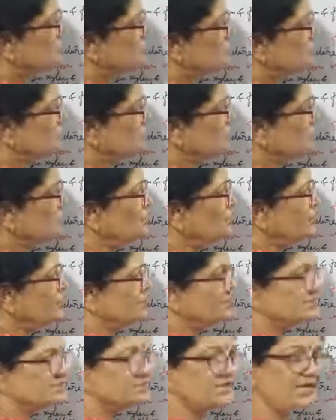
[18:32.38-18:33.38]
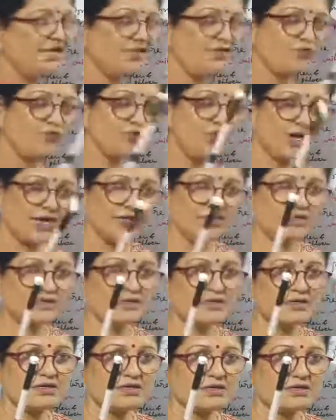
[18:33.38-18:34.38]
two rings in one
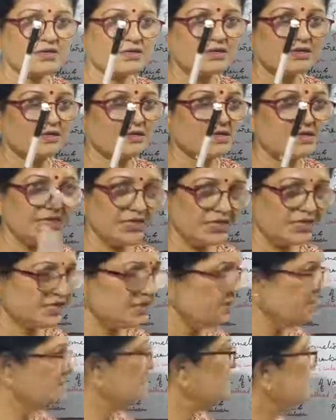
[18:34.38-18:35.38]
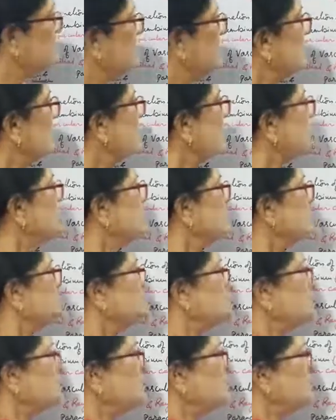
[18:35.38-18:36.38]
ear.
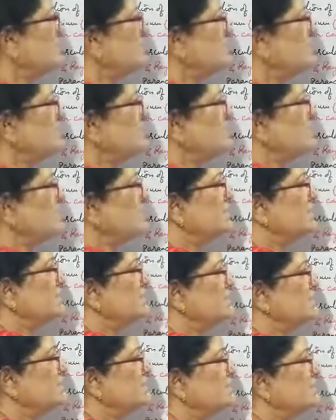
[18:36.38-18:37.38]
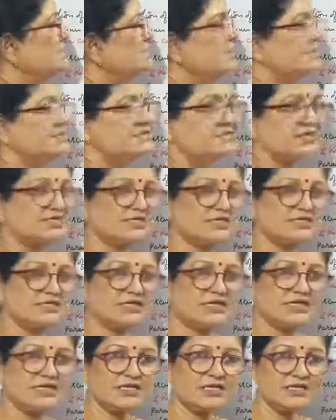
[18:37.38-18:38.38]
Spring wood, it is lighter in
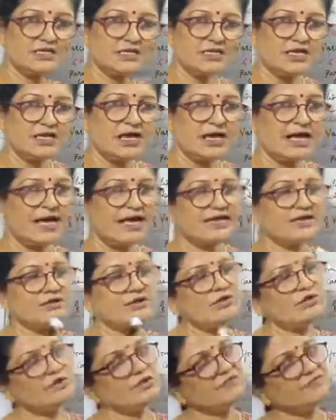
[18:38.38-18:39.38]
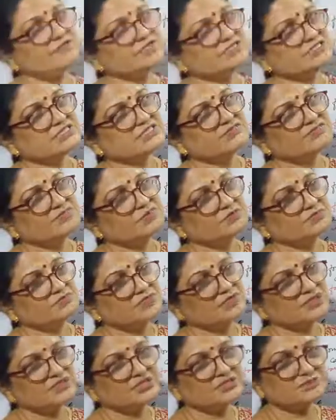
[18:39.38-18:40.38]
color and always it forms
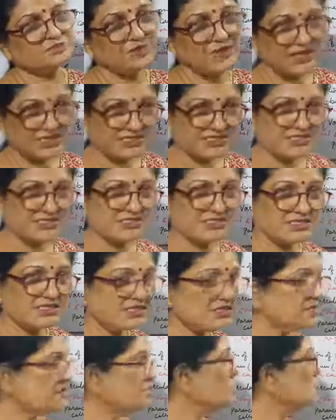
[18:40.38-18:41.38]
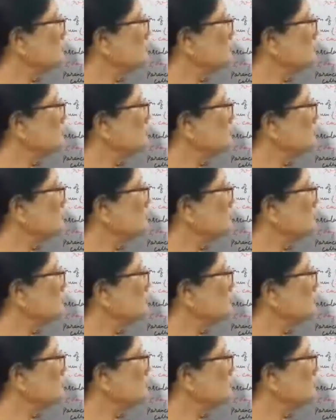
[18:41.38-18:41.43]
in the spring season.